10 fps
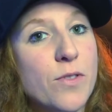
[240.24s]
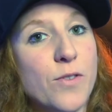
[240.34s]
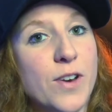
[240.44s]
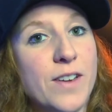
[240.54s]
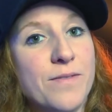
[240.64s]

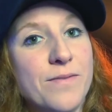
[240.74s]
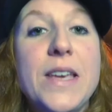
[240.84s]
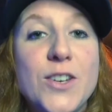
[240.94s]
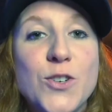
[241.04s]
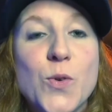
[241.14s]
3.
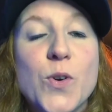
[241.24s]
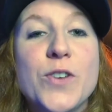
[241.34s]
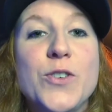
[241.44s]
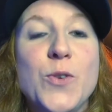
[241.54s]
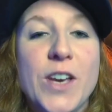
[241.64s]
Be sure
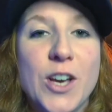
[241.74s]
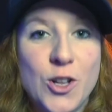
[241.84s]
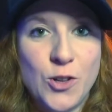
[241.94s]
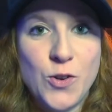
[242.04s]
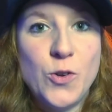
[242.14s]
to
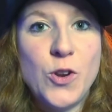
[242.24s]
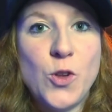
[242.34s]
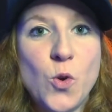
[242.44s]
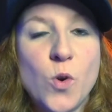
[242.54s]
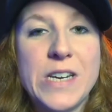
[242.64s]
include
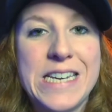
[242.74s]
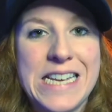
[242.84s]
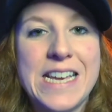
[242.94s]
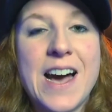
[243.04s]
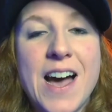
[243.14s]
your
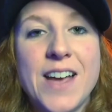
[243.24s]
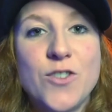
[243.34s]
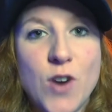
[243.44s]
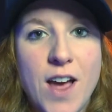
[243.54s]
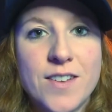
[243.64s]
DI
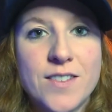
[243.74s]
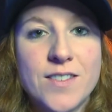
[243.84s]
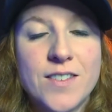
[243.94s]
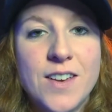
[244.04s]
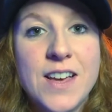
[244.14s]

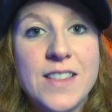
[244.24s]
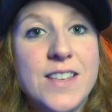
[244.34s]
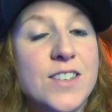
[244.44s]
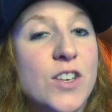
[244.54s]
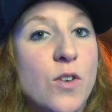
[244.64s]
tracks.
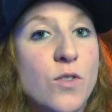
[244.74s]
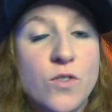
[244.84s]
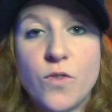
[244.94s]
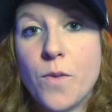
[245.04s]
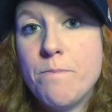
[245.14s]
This
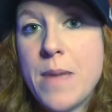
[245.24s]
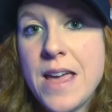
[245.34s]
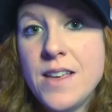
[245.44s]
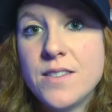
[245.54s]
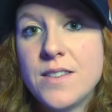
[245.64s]
goes for
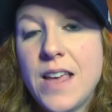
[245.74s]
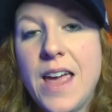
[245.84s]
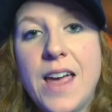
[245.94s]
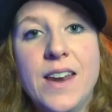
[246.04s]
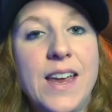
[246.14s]
bass
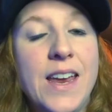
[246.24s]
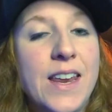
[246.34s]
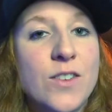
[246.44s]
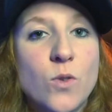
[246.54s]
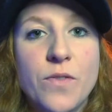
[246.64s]
and
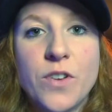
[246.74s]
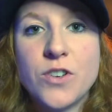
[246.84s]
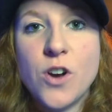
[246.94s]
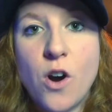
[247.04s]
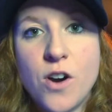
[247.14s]
any sort of
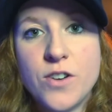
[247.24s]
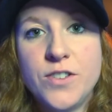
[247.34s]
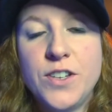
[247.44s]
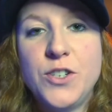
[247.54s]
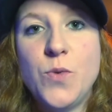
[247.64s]

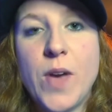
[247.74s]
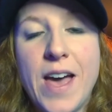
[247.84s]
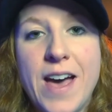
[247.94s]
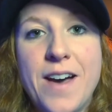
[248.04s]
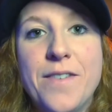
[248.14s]
guitars that you
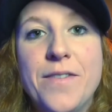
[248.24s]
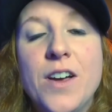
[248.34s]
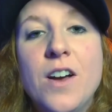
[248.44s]
have